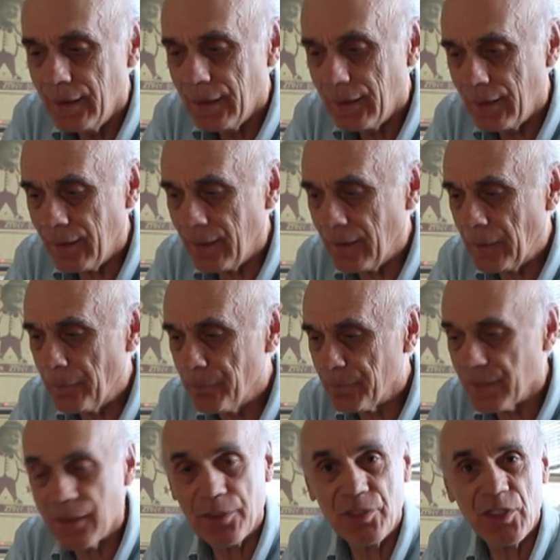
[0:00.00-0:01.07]

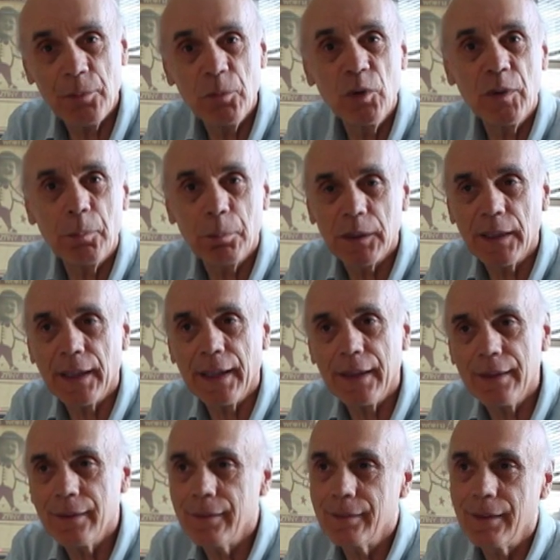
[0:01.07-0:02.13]
The movie
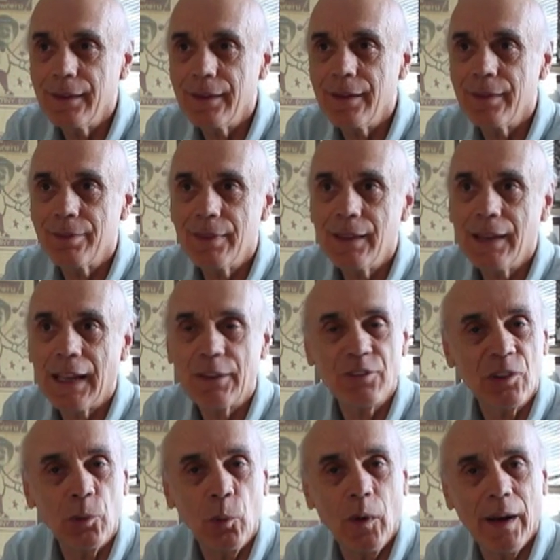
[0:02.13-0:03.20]
played, and then
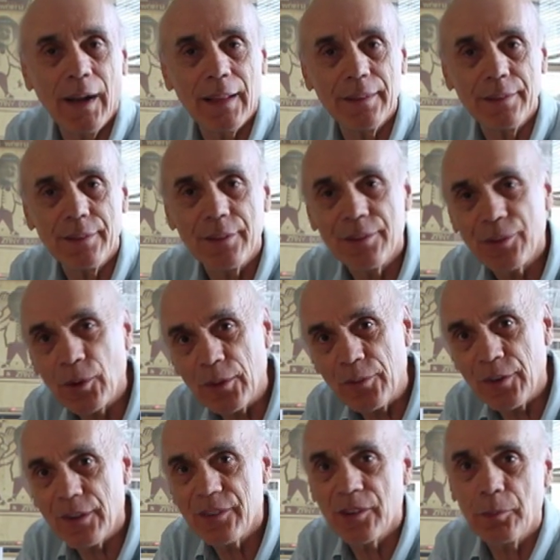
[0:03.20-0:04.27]
after a while it just sort
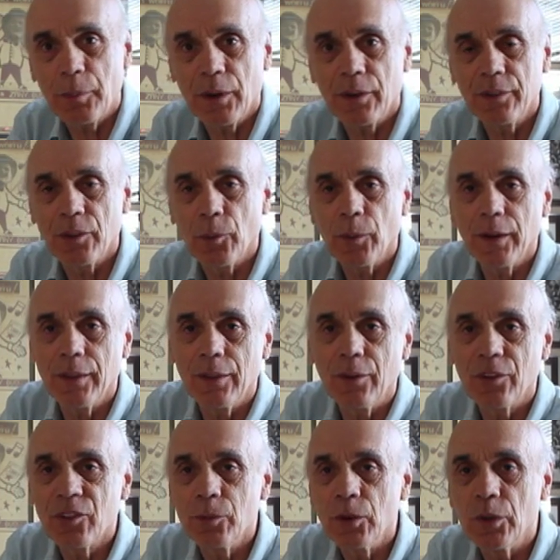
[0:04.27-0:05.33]
of disappeared the way
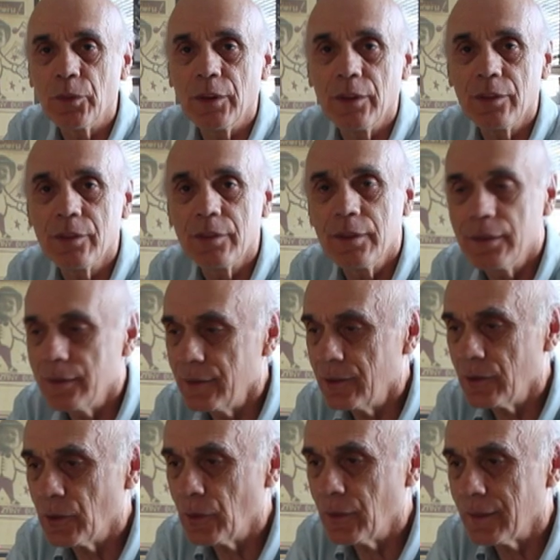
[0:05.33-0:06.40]
those movies
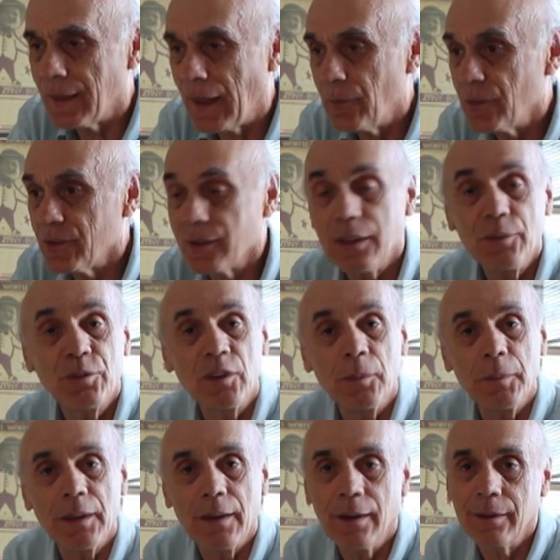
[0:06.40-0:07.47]
do, and that was it for
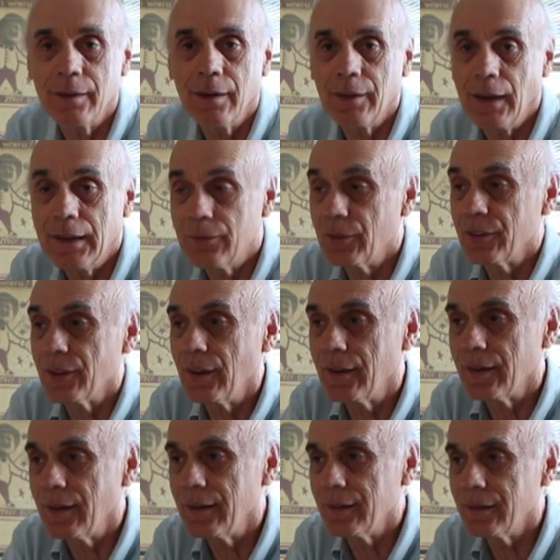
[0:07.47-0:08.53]
me. I never
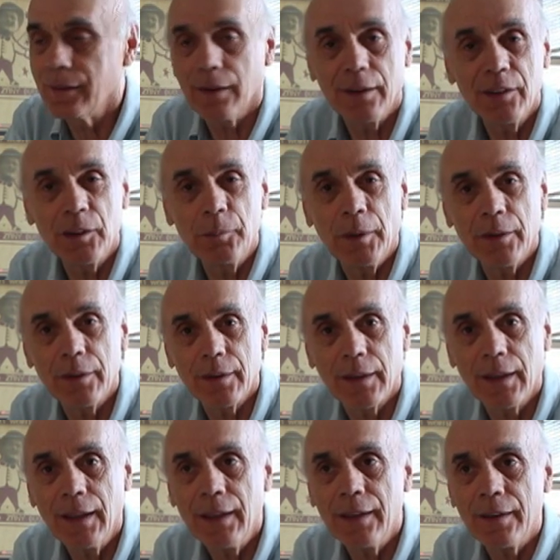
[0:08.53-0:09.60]
thought I'd hear about it
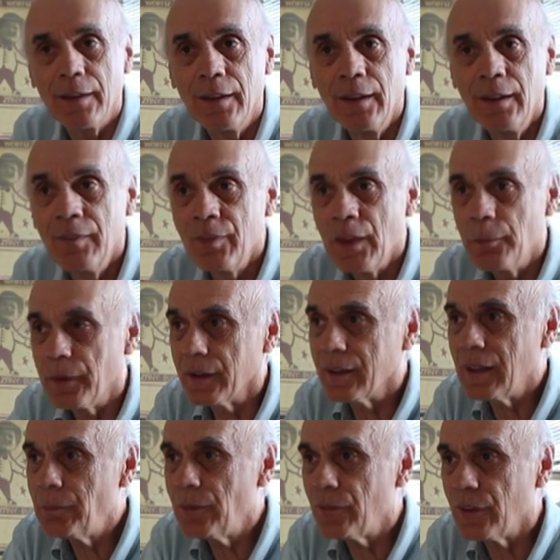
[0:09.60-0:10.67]
again. But a
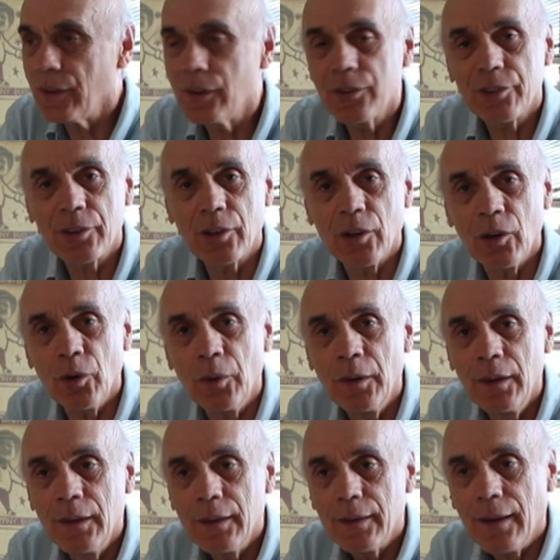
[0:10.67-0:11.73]
couple of years ago,
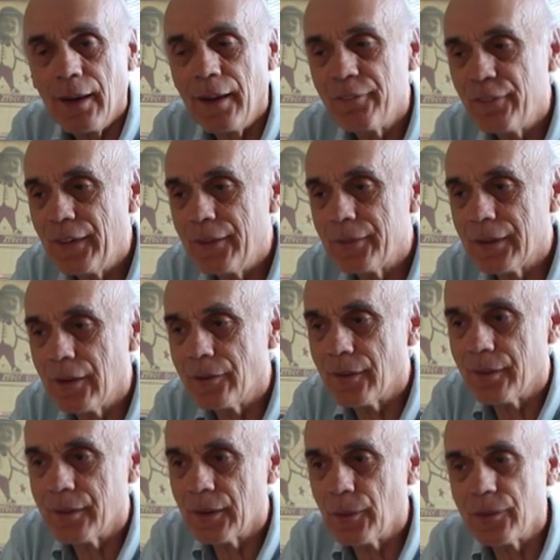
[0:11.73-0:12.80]
I found out
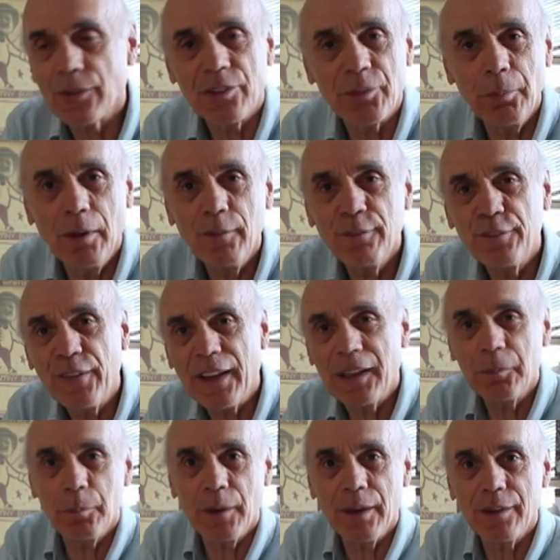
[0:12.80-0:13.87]
that there was a small
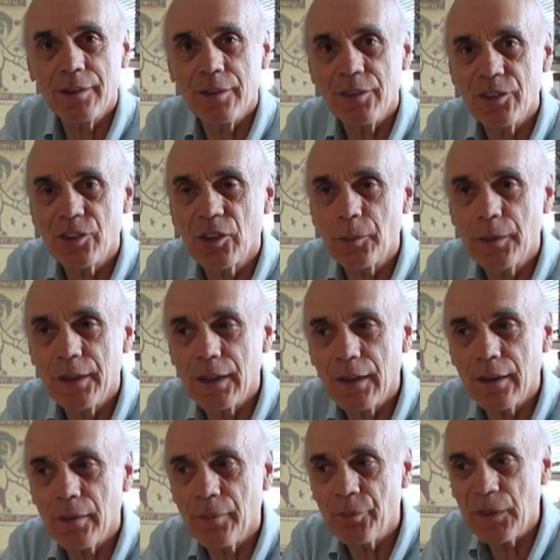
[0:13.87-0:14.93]
fan base in
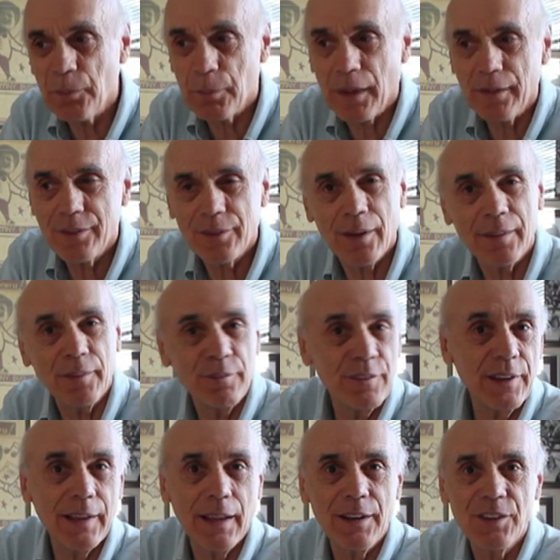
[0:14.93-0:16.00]
Germany based on a
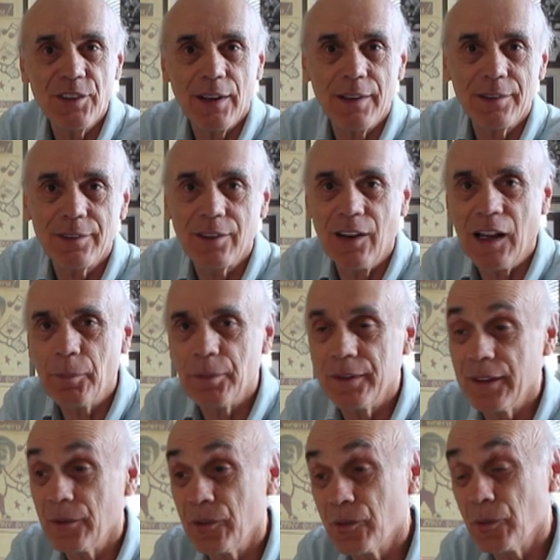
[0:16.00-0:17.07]
VHS copy
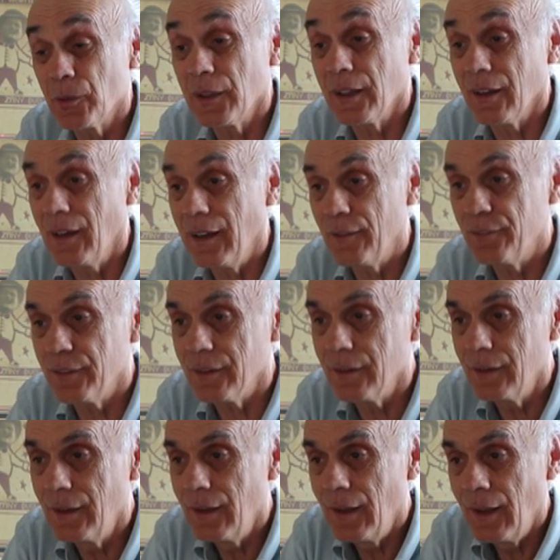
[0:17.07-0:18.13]
that was really
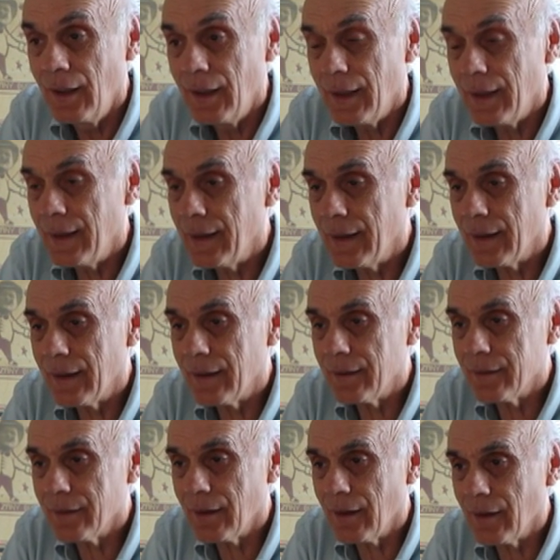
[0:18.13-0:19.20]
awful.
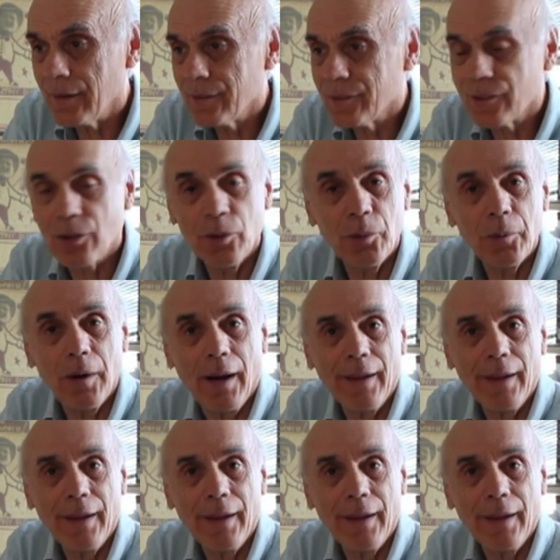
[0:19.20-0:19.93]
And so I